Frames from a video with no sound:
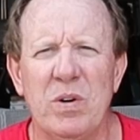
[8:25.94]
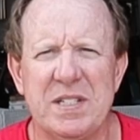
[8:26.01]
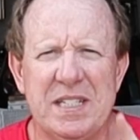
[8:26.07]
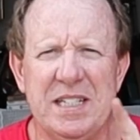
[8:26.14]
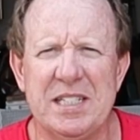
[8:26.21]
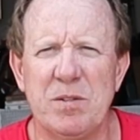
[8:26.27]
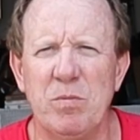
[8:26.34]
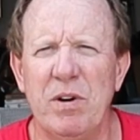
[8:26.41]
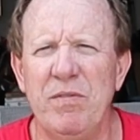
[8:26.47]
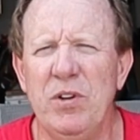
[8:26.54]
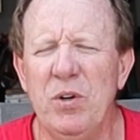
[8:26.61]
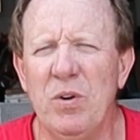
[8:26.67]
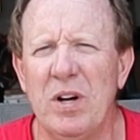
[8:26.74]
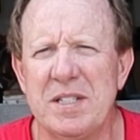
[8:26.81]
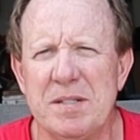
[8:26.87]
you want to see some
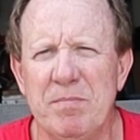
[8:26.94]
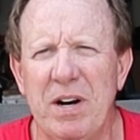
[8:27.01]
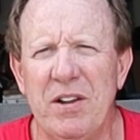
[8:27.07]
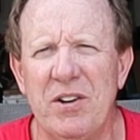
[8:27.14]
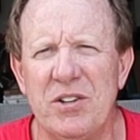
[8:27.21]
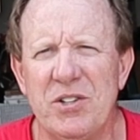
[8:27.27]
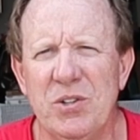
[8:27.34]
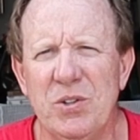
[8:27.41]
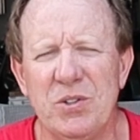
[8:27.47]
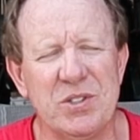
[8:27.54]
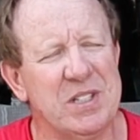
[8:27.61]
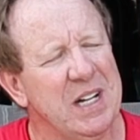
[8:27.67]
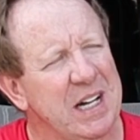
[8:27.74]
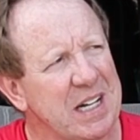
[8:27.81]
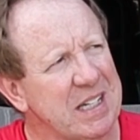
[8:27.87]
review on some other
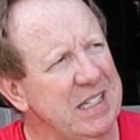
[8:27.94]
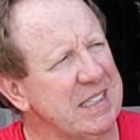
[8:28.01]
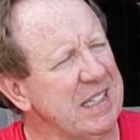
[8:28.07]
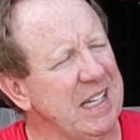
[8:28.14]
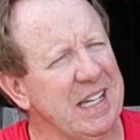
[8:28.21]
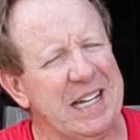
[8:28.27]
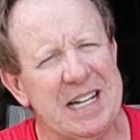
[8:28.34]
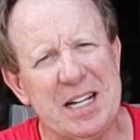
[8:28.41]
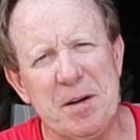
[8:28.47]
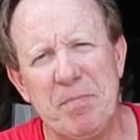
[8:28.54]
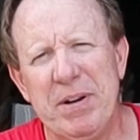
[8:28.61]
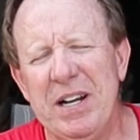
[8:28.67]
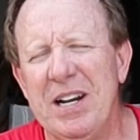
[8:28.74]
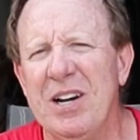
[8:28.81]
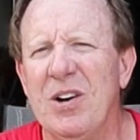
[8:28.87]
tools, click the link
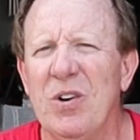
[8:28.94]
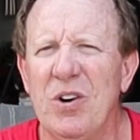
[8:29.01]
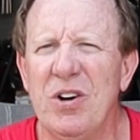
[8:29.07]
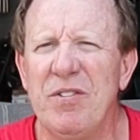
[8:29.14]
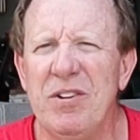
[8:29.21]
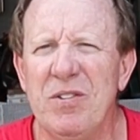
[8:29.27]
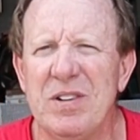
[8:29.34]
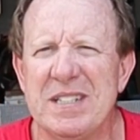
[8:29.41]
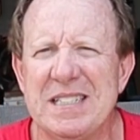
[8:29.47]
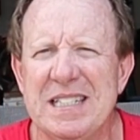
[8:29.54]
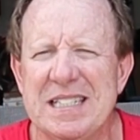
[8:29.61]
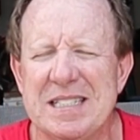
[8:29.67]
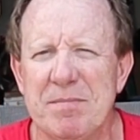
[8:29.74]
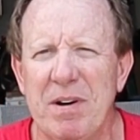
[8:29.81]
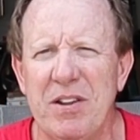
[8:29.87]
up here. Or if you want to
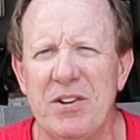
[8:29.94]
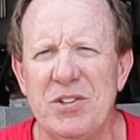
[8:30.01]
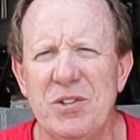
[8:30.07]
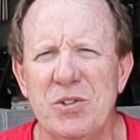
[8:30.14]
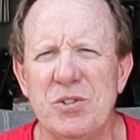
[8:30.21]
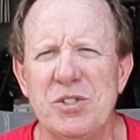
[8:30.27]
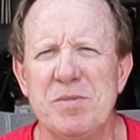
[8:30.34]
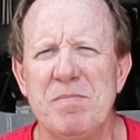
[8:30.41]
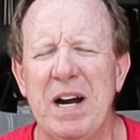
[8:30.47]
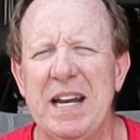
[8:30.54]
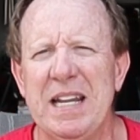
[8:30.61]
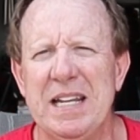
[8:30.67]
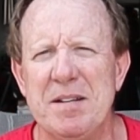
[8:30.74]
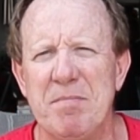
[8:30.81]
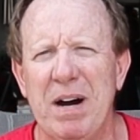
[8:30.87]
see some other tools you
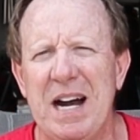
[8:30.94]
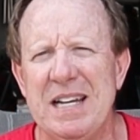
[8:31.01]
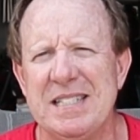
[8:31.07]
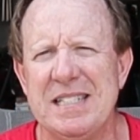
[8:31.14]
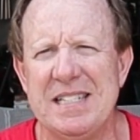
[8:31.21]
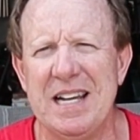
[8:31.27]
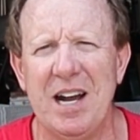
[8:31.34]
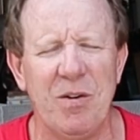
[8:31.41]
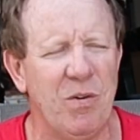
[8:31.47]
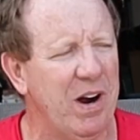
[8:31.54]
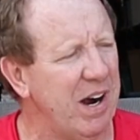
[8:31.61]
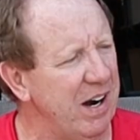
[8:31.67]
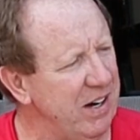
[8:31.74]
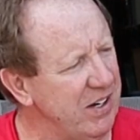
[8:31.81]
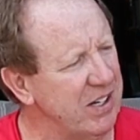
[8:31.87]
might need to buy as a
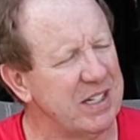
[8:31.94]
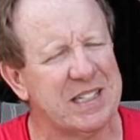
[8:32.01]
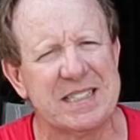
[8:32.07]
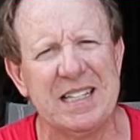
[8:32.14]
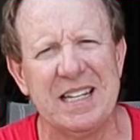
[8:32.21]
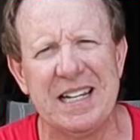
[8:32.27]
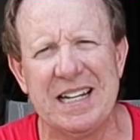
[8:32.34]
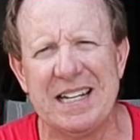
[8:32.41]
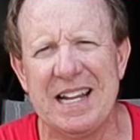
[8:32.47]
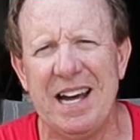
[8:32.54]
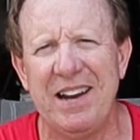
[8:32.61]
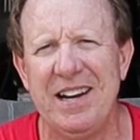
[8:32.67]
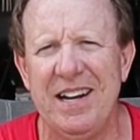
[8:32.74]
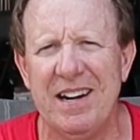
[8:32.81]
DIYer, you can click the link down